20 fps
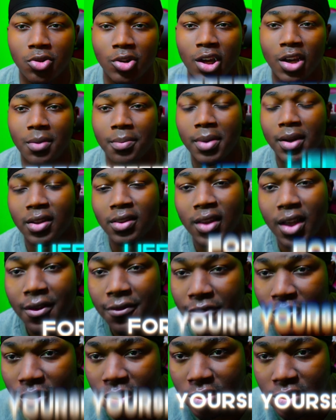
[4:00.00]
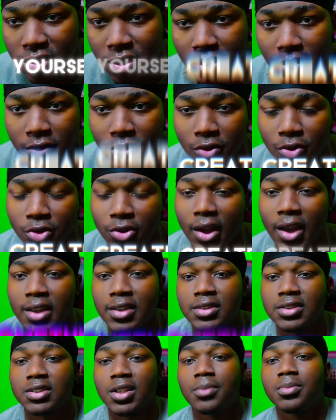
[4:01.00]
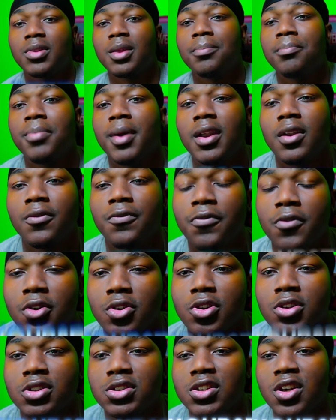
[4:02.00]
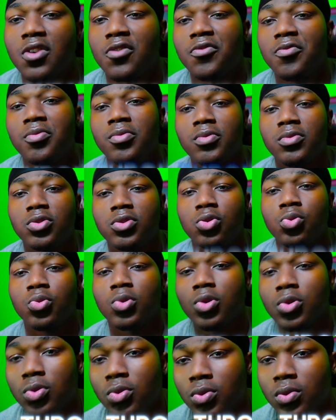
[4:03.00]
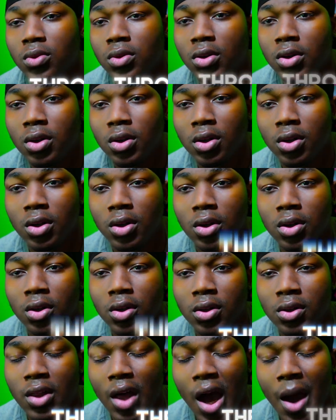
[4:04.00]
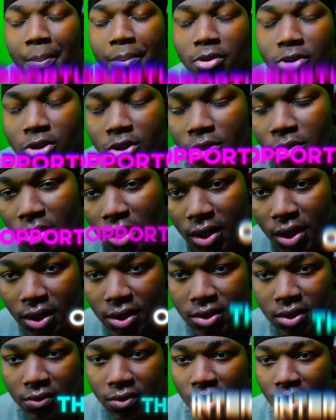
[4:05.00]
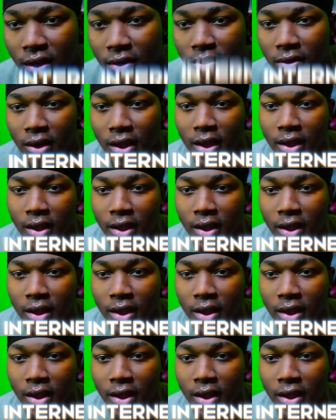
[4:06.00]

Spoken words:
better life for yourself. Create something better for yourself through the opportunities of the internet.